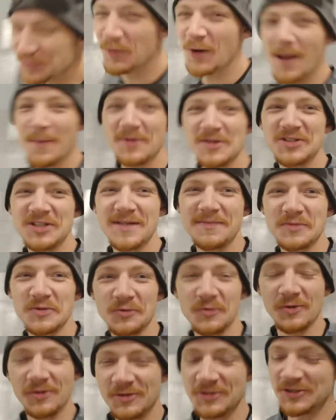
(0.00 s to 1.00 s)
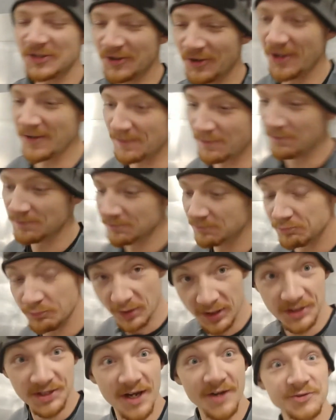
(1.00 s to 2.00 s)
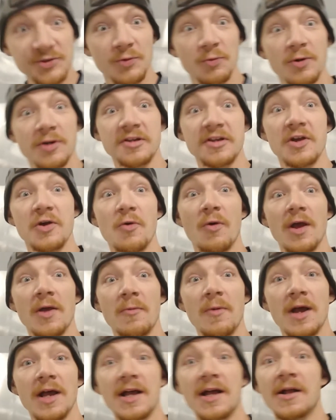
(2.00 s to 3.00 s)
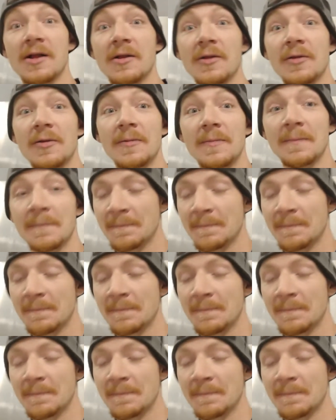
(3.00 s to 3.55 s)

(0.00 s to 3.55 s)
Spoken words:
probably seems a little silly, but it's actually working quite well.